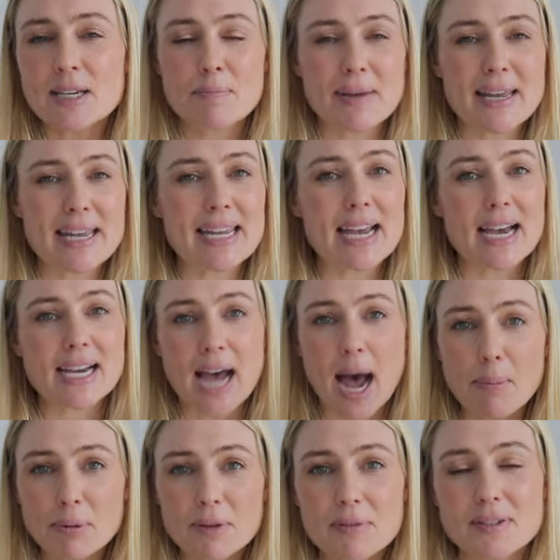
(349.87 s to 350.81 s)
to be a
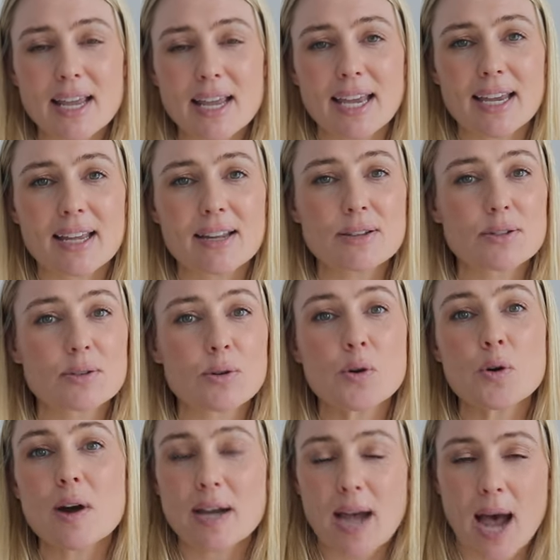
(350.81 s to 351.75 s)
couple of seconds
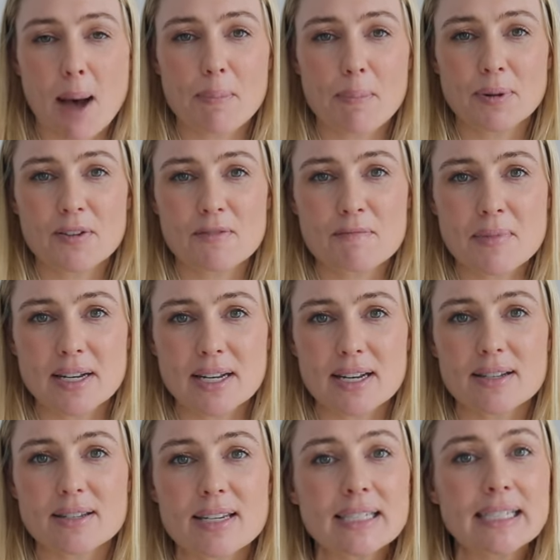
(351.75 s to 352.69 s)
or a couple of minutes.